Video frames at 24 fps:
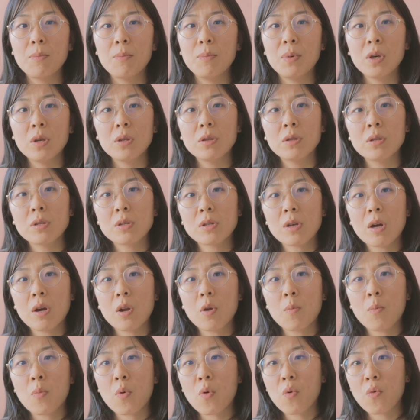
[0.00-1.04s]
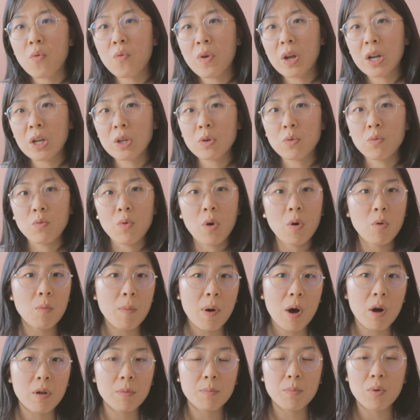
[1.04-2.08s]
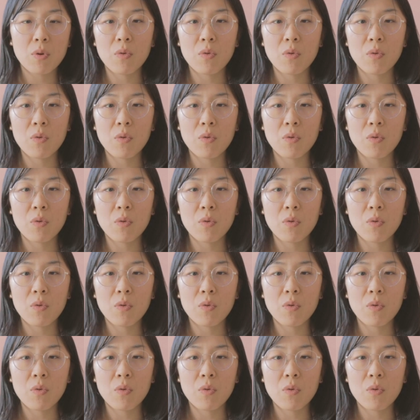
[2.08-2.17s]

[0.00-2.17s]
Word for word: being this kind of perfect robot,